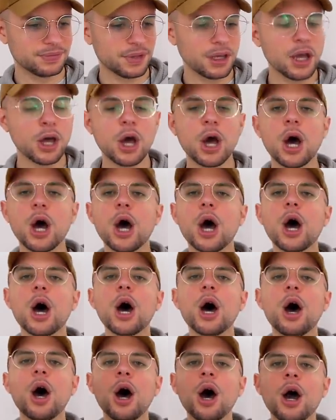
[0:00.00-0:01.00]
But
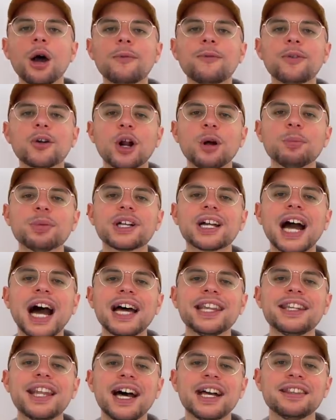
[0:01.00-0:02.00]
from
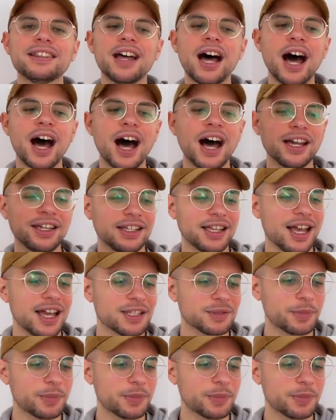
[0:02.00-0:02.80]
Canada, yes